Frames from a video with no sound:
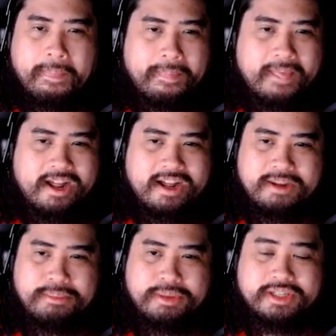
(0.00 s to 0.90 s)

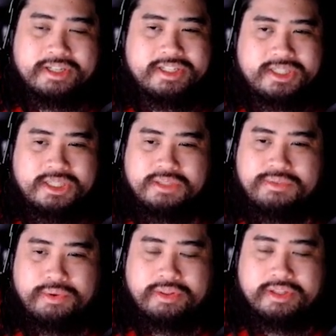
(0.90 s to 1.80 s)
but the conditions
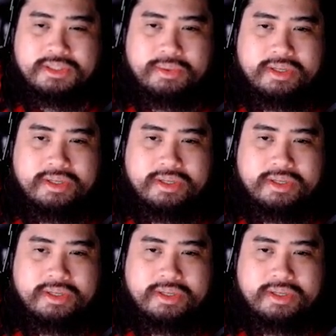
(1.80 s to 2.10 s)
for this one